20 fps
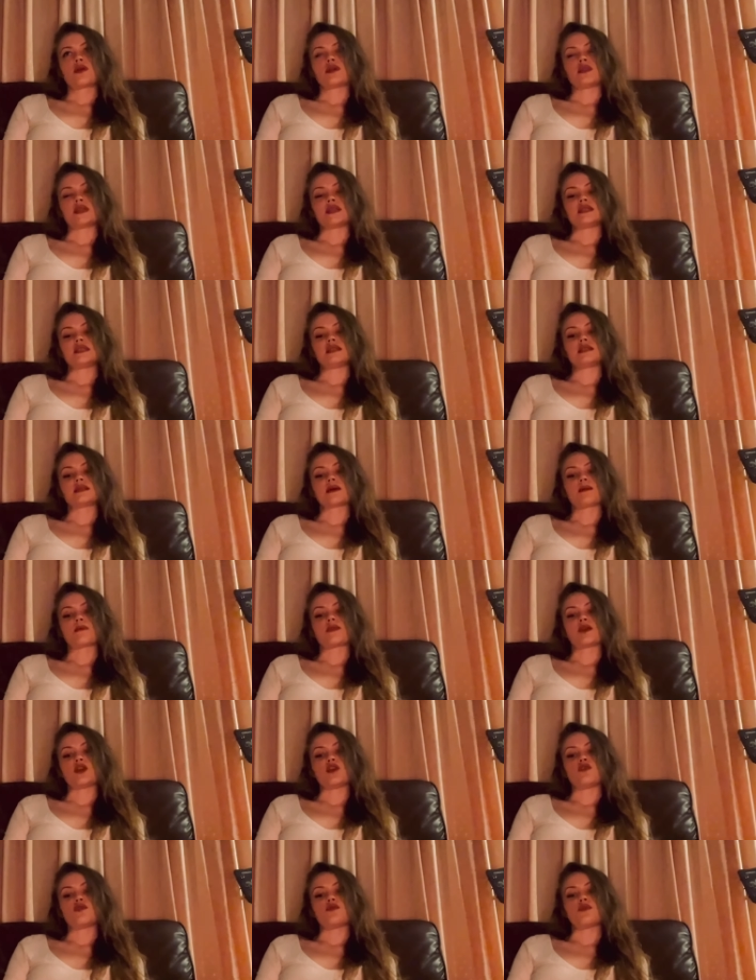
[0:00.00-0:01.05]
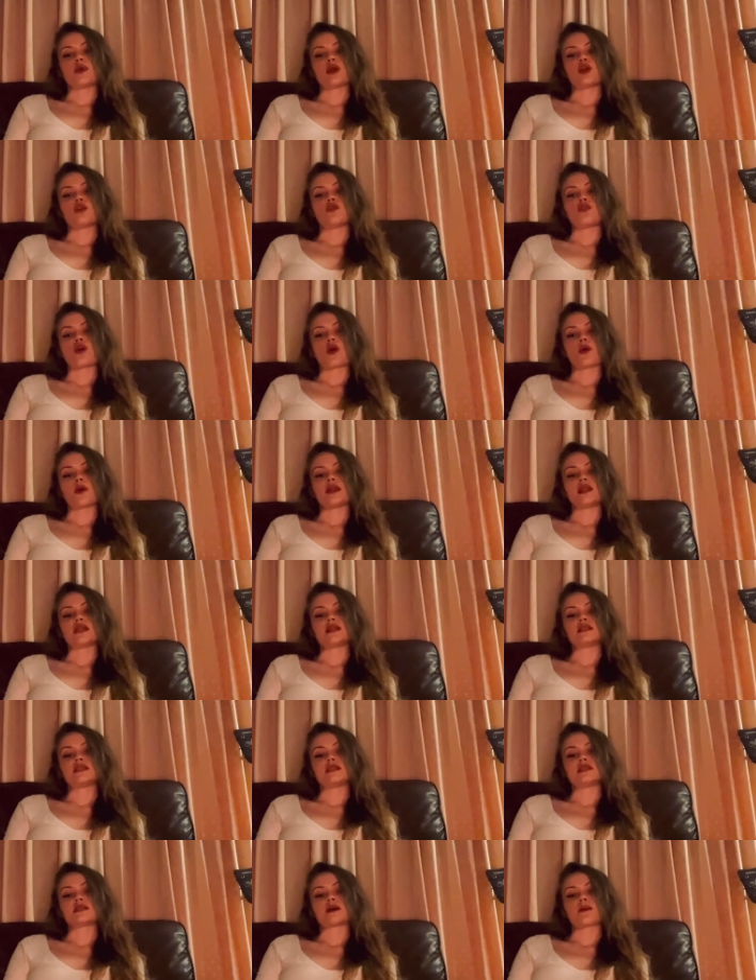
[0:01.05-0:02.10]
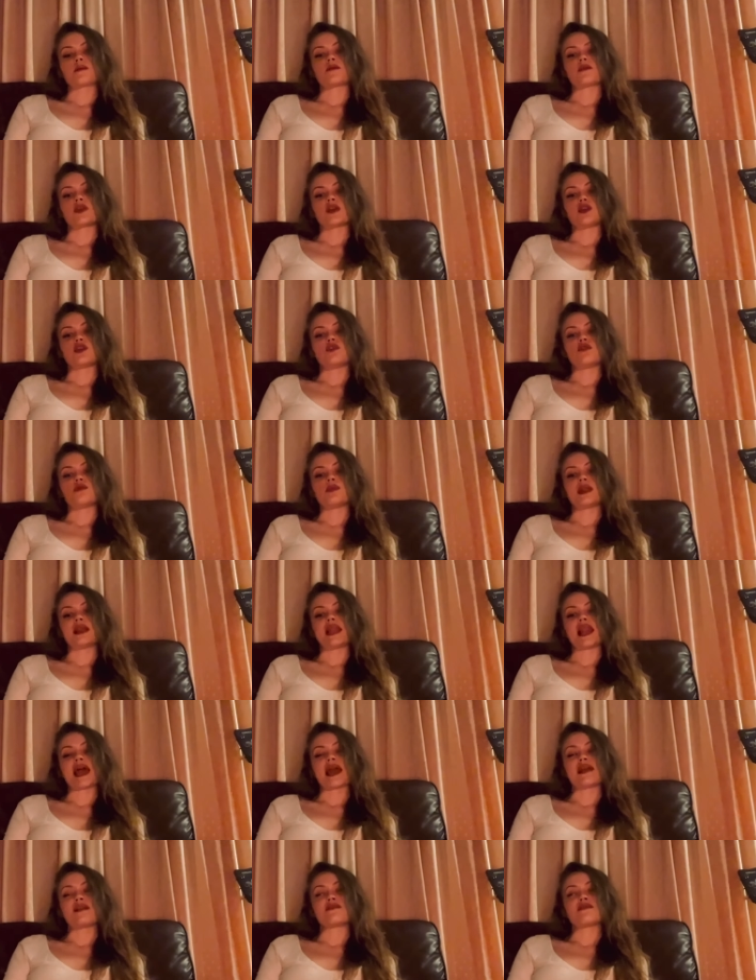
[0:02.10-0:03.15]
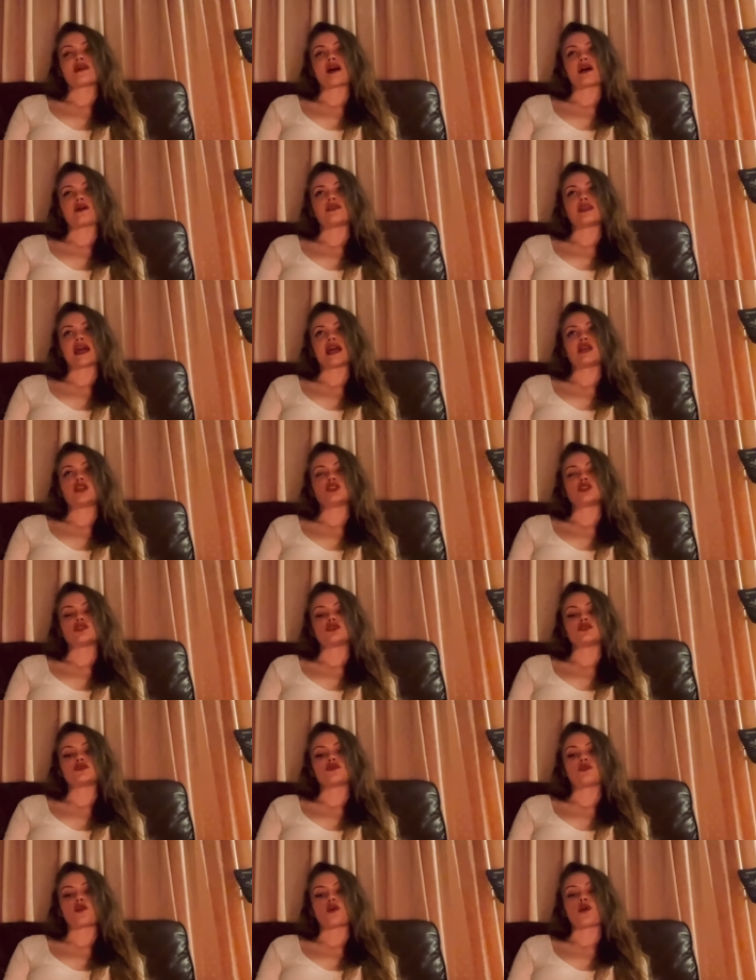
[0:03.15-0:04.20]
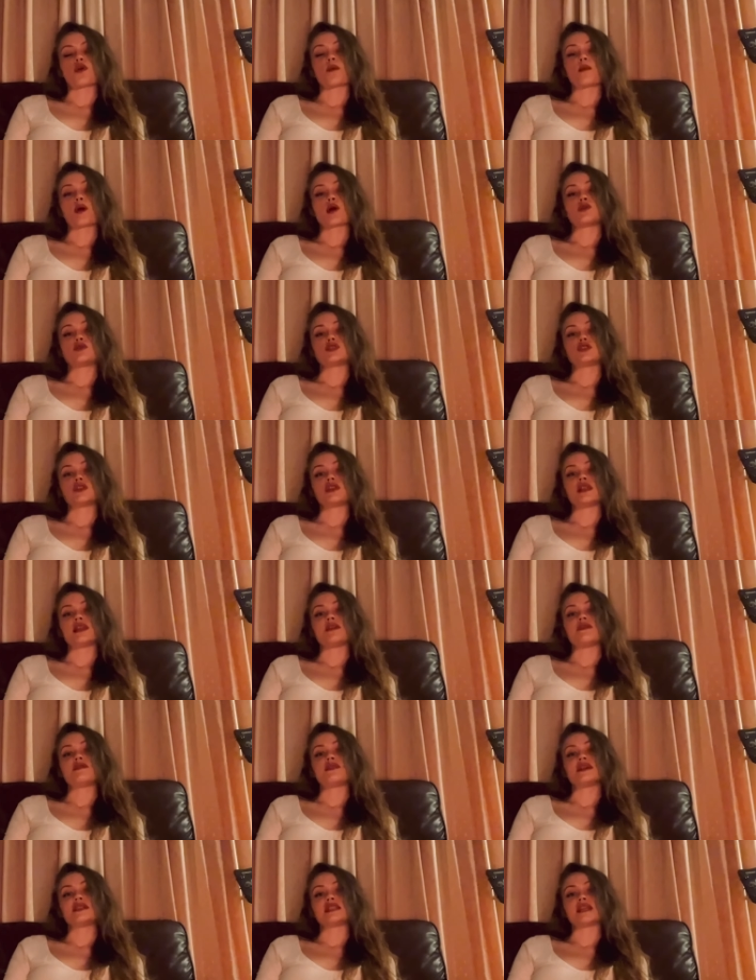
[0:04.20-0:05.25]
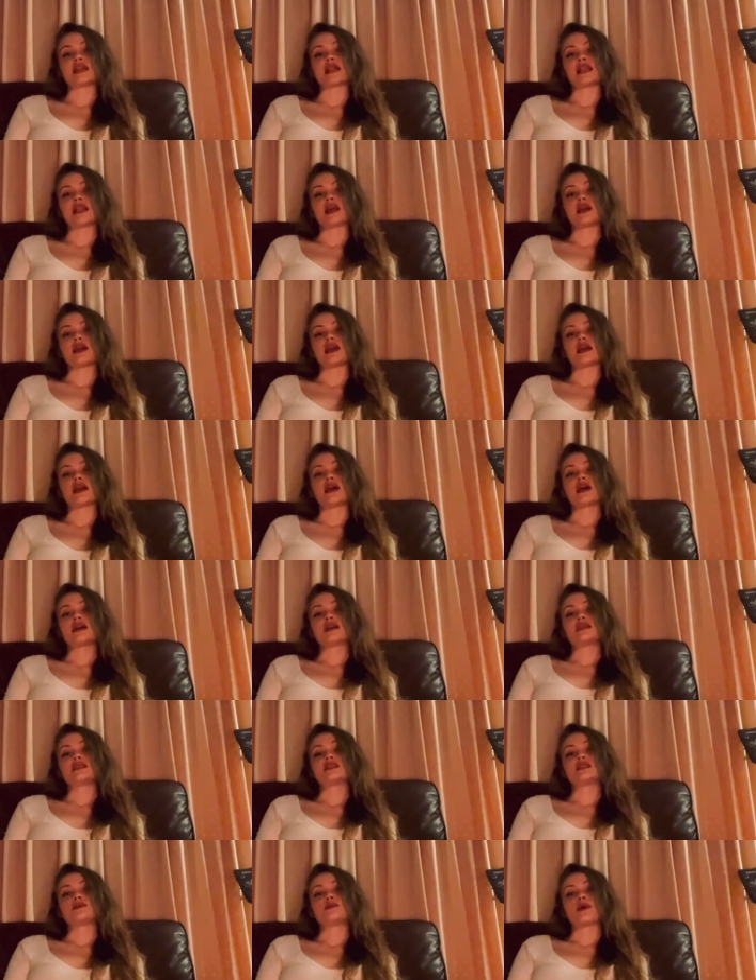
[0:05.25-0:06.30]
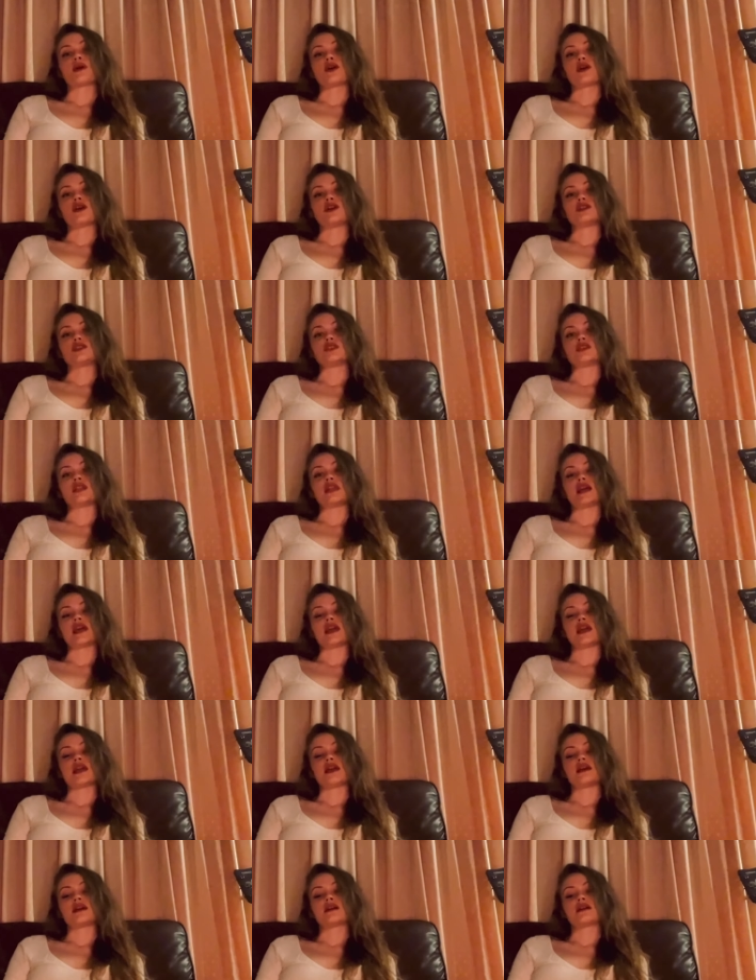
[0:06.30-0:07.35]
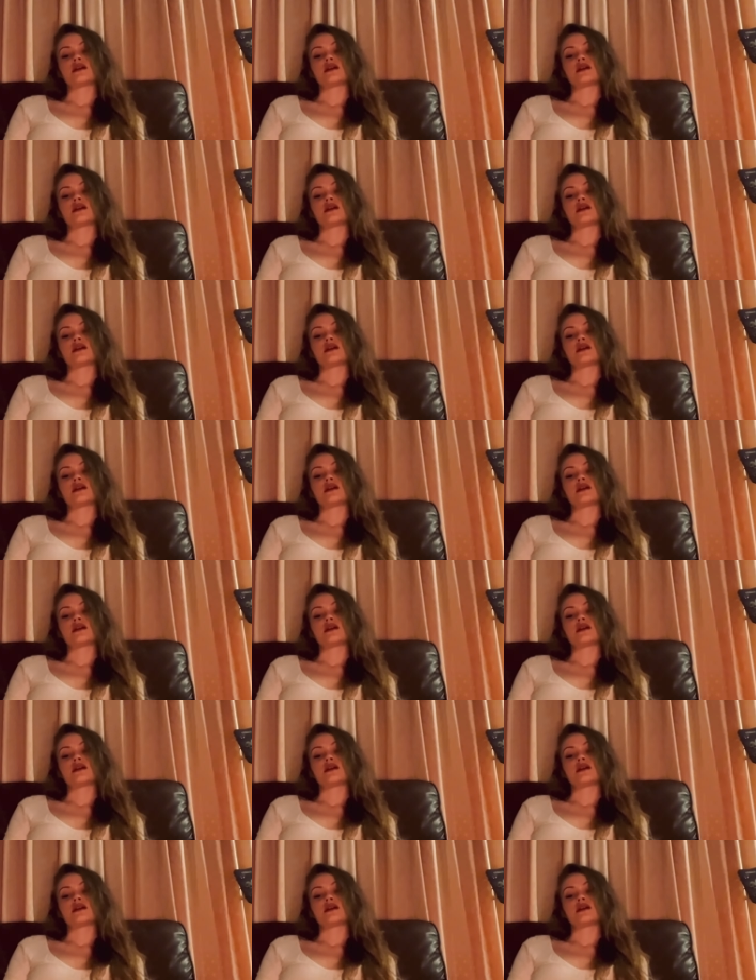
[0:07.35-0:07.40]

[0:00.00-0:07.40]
This is something you've been growing. This is something you've been laying foundations for emotionally, physically, spiritually.